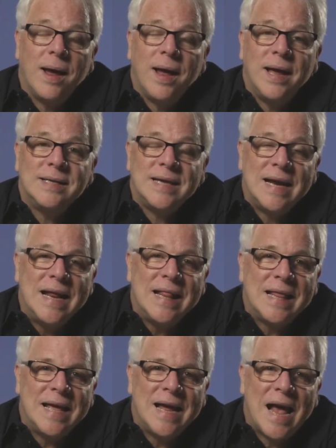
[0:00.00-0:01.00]
Is
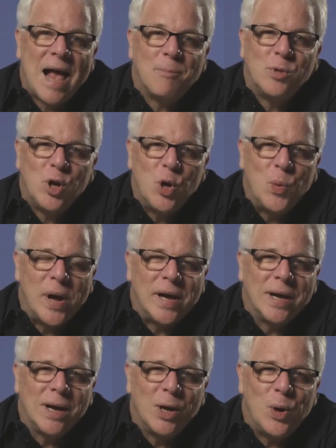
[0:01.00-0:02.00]
anything I'm
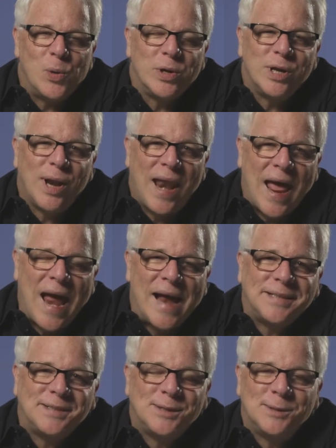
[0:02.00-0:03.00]
doing going to
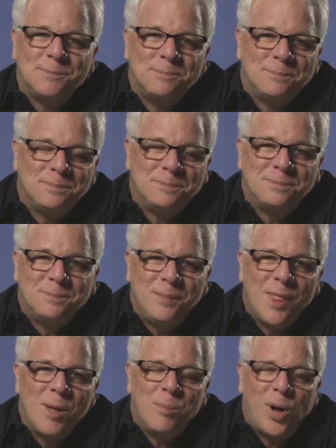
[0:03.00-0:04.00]
last?
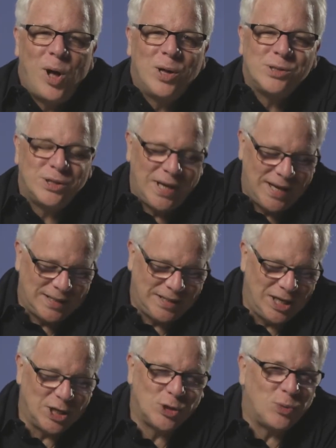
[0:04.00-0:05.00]
Paul says,
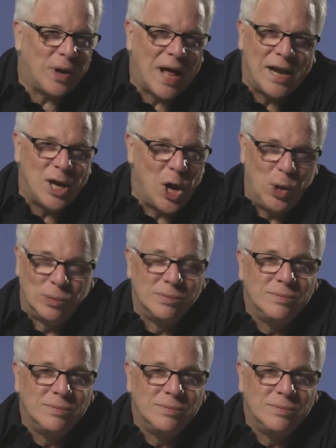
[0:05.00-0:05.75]
here's what I know.